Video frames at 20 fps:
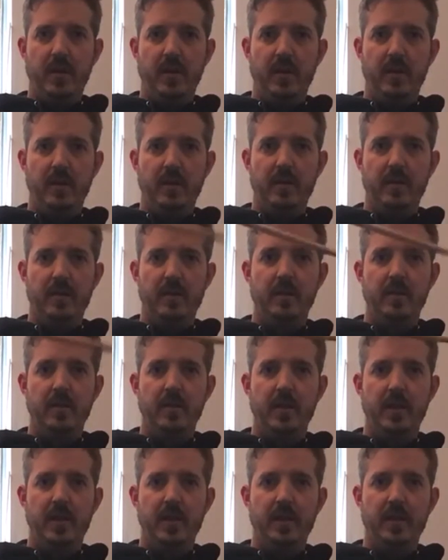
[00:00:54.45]

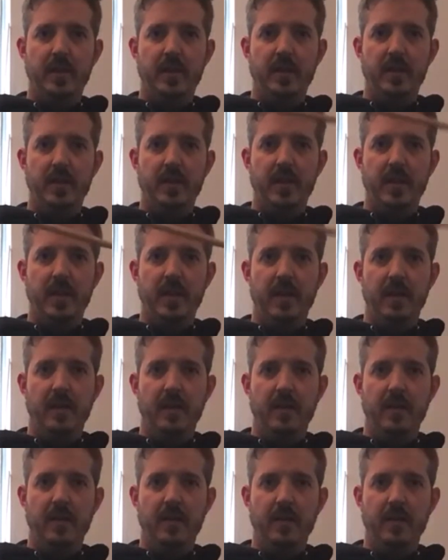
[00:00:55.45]
I can tell you that.
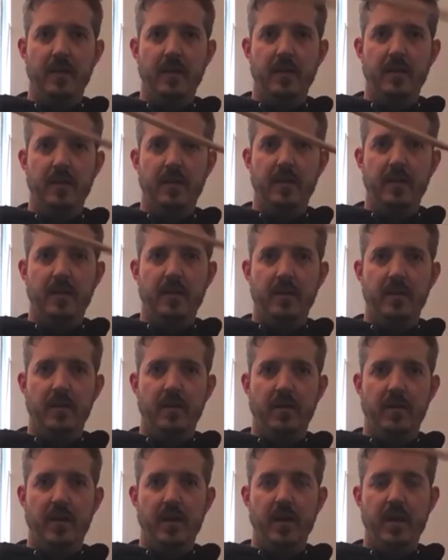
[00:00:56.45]

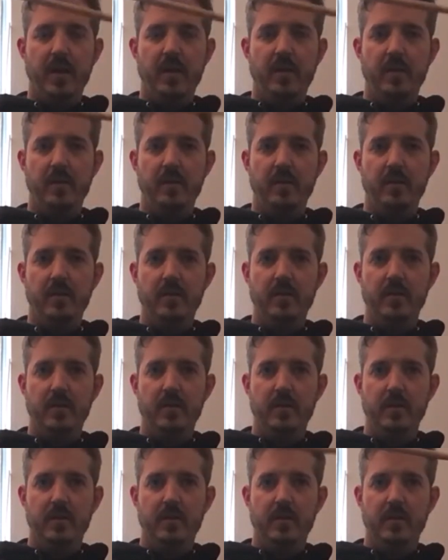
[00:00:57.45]
Okay?
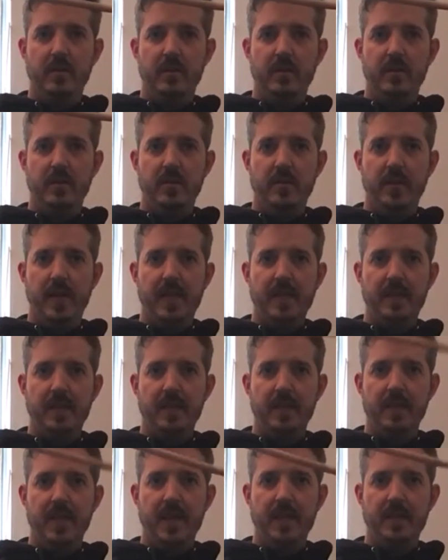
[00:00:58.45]
So
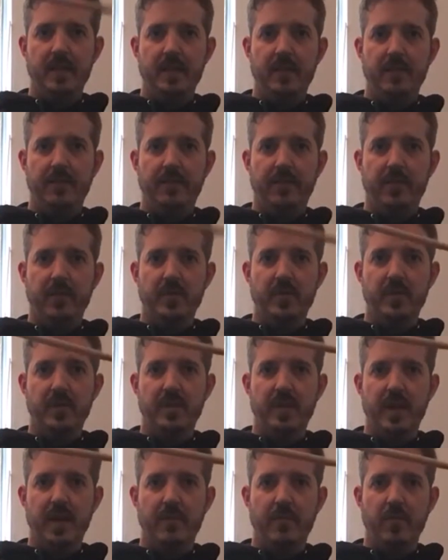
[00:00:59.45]
that's the first
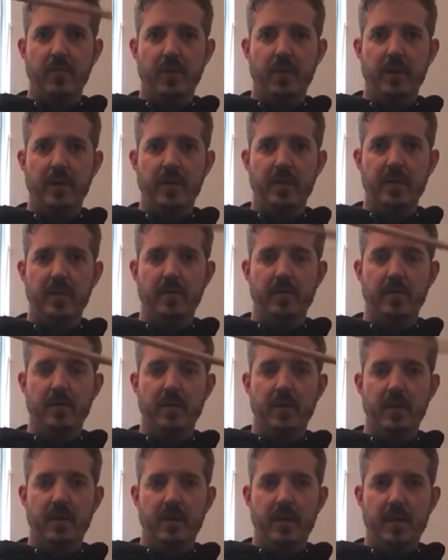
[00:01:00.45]
step we're going to do.
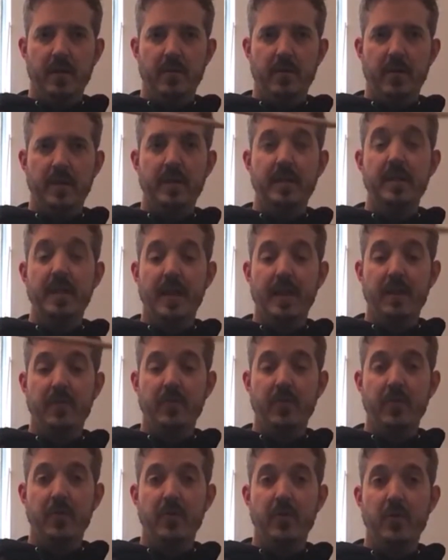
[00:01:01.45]
In a second,
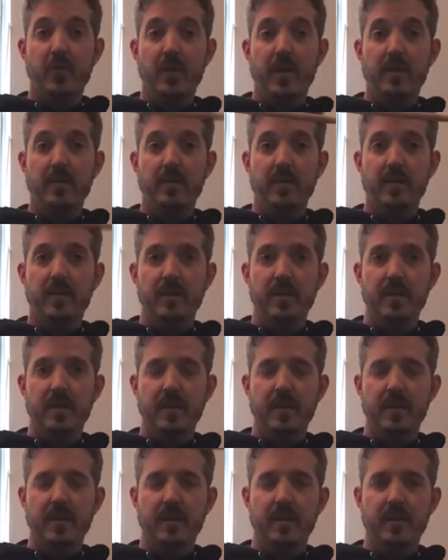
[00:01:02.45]
we're going to go down to the
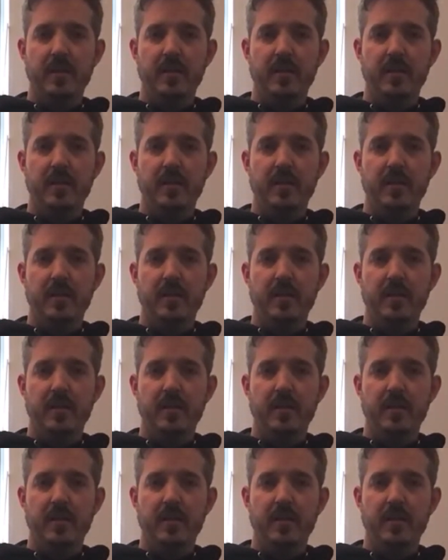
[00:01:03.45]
